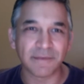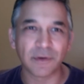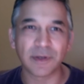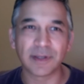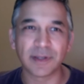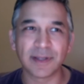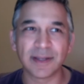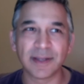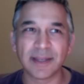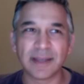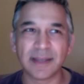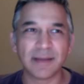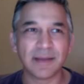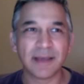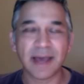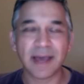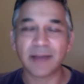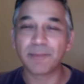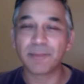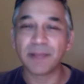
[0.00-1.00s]
or you're learning
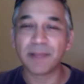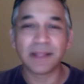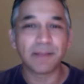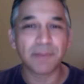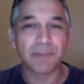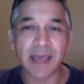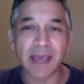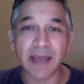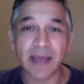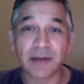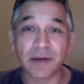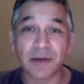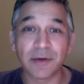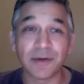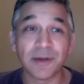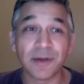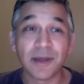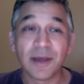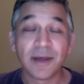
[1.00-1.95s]
how to play the piano.